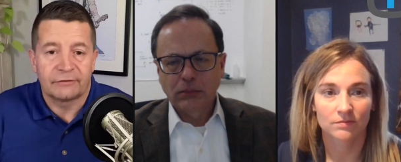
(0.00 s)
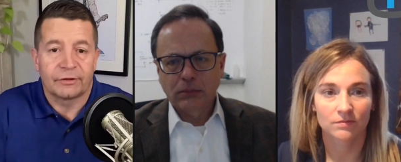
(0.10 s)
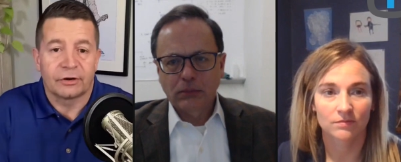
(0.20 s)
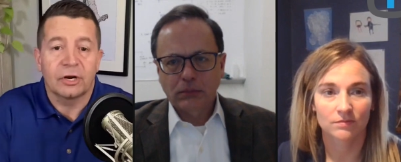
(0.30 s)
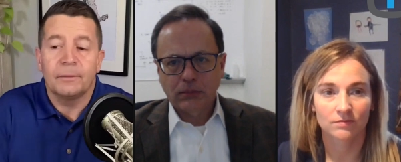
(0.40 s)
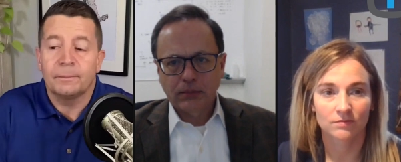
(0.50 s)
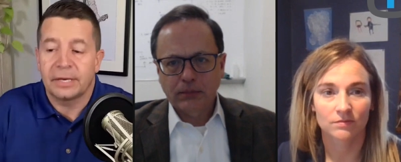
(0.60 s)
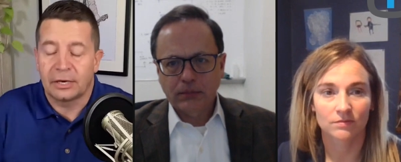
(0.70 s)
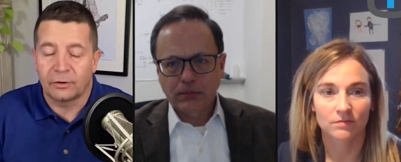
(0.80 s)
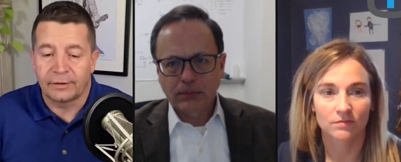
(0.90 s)
Speaker 1: for their company,
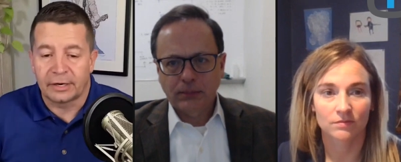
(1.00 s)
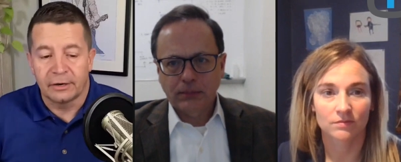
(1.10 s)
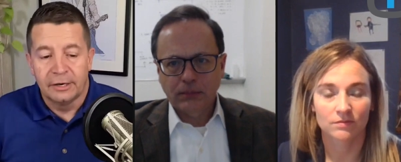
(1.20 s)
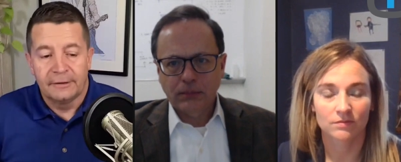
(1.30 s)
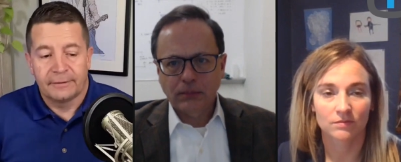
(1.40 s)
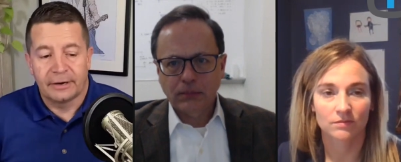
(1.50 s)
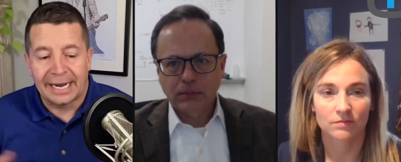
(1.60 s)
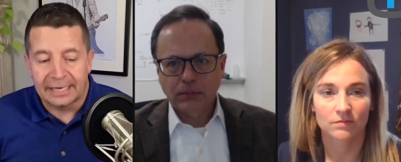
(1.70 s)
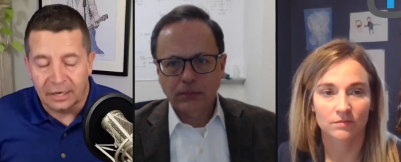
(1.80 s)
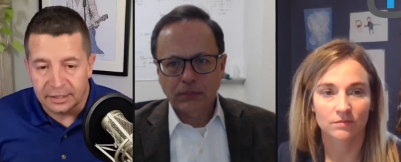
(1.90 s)
or they're, they're
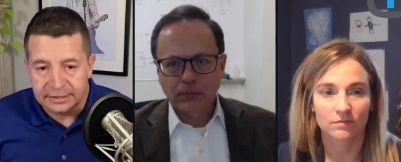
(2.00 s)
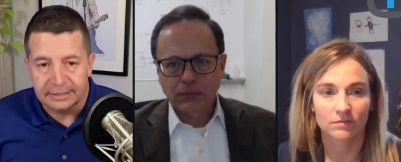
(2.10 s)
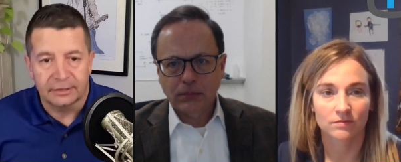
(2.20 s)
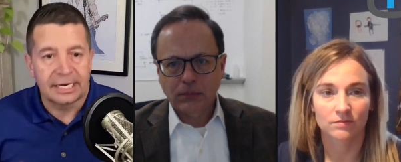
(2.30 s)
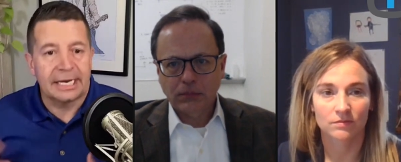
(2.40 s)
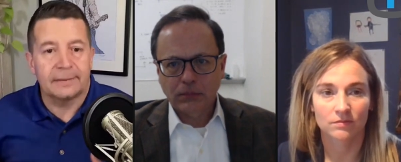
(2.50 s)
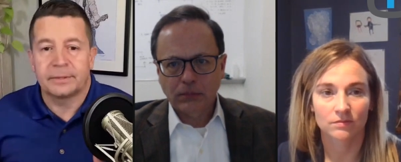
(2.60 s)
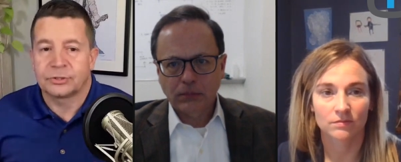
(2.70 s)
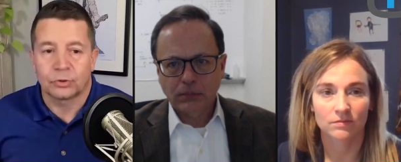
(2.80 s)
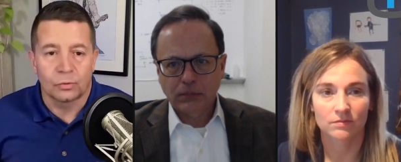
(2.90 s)
adding on to their
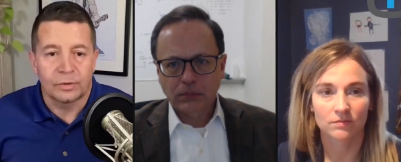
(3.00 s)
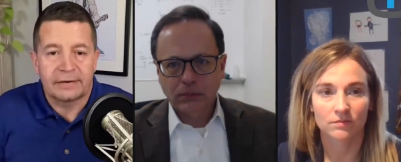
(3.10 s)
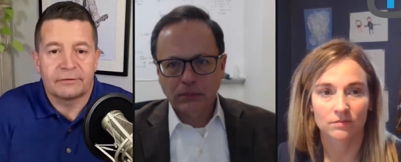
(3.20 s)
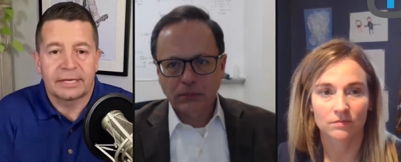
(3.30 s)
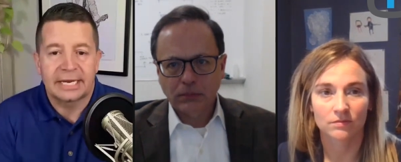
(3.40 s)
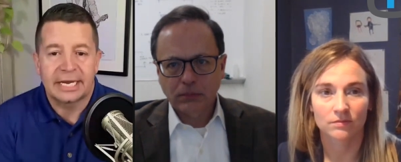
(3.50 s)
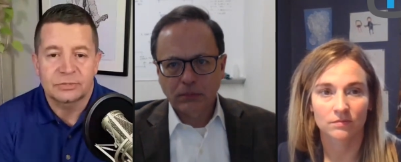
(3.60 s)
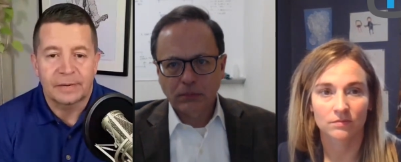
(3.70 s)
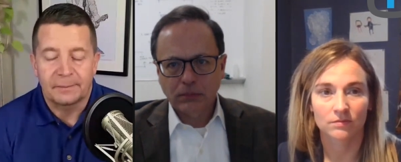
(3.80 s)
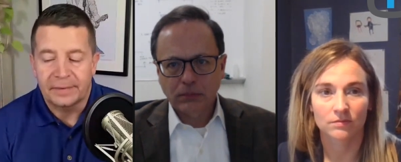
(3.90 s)
campus or whatever the case
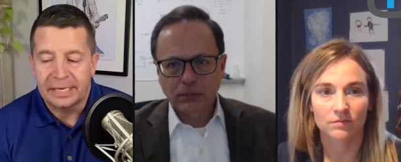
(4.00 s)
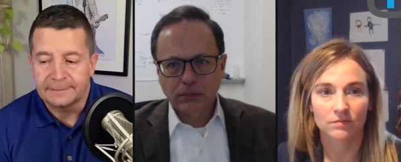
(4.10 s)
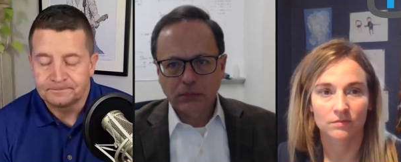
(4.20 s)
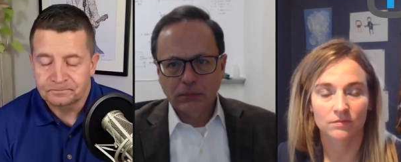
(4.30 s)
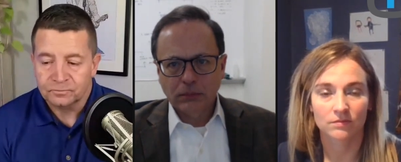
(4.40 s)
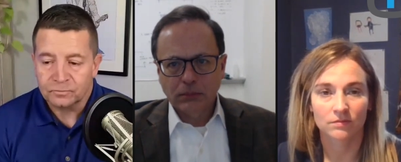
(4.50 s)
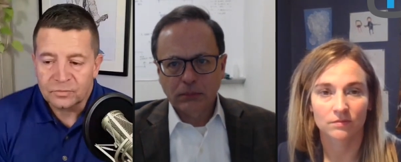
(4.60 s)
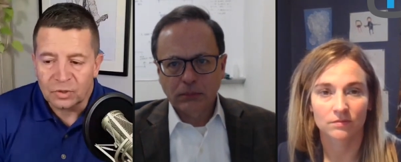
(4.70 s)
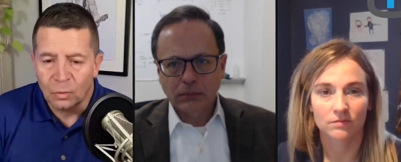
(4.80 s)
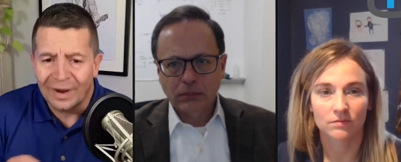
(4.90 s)
might be.
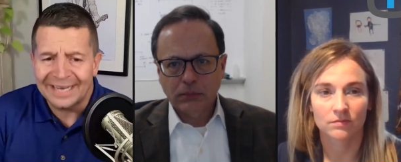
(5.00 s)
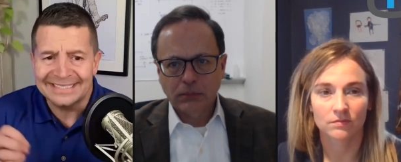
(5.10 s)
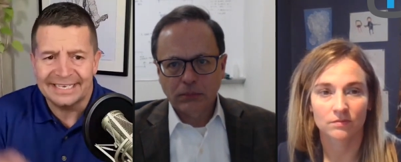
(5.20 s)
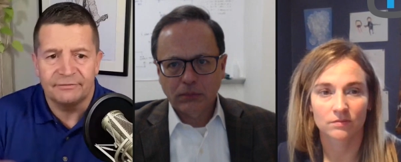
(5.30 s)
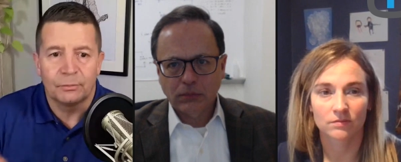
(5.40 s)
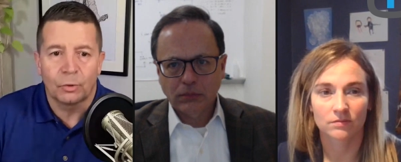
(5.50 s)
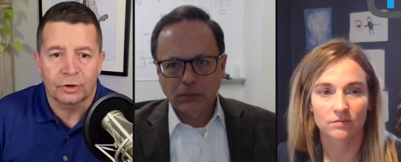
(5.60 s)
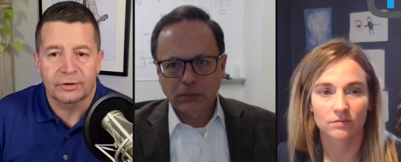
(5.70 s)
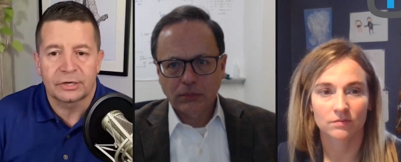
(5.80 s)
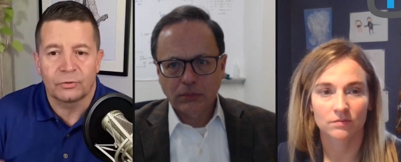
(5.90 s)
Why is it even more
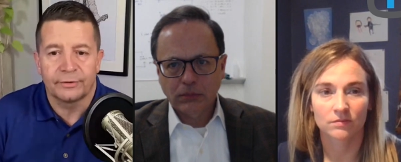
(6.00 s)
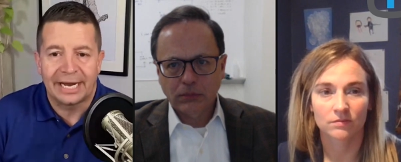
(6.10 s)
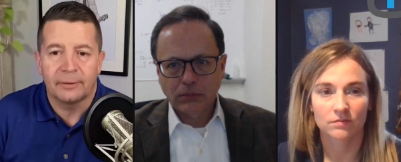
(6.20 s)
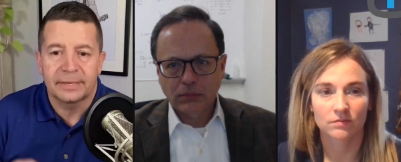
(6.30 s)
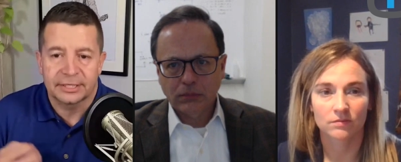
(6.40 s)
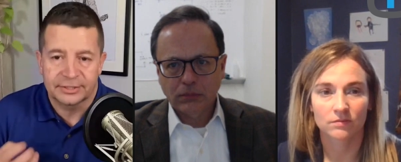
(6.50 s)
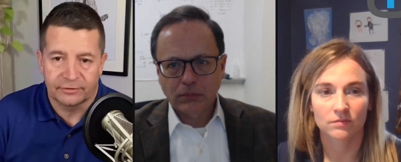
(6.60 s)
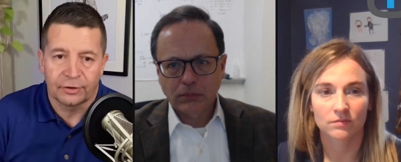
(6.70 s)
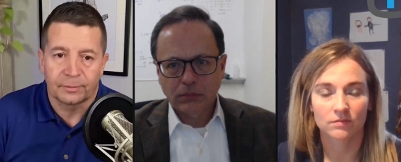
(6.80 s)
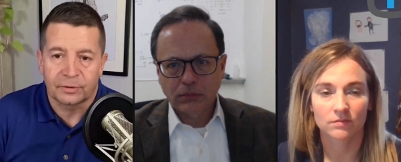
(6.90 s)
critical now because of all
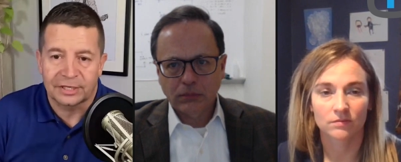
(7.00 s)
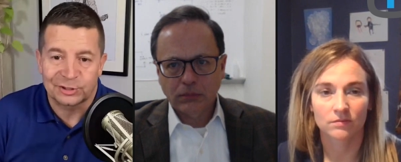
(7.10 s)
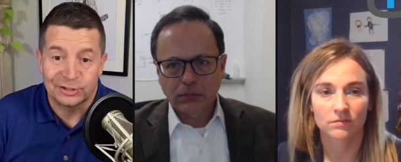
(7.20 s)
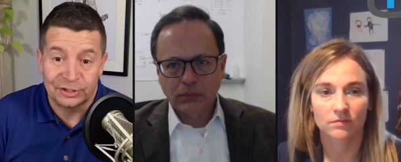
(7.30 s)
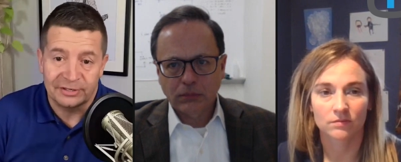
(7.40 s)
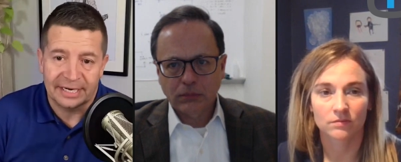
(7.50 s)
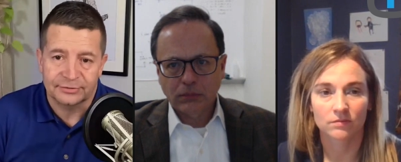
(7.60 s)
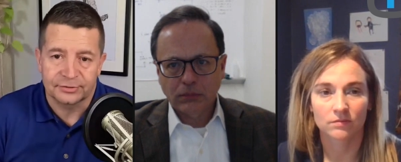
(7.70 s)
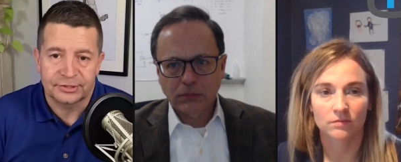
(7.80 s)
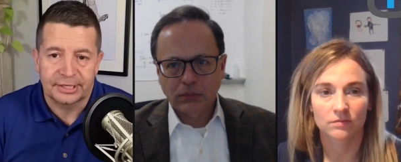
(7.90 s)
the pressures you guys are
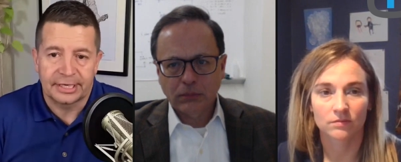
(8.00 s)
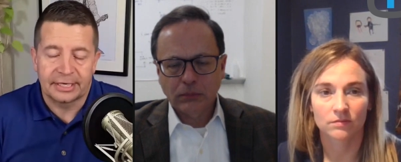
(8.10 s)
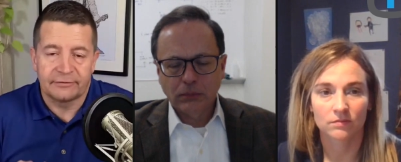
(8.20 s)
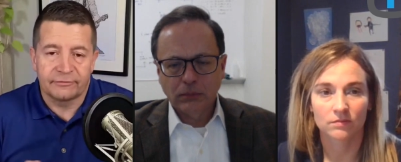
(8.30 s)
seeing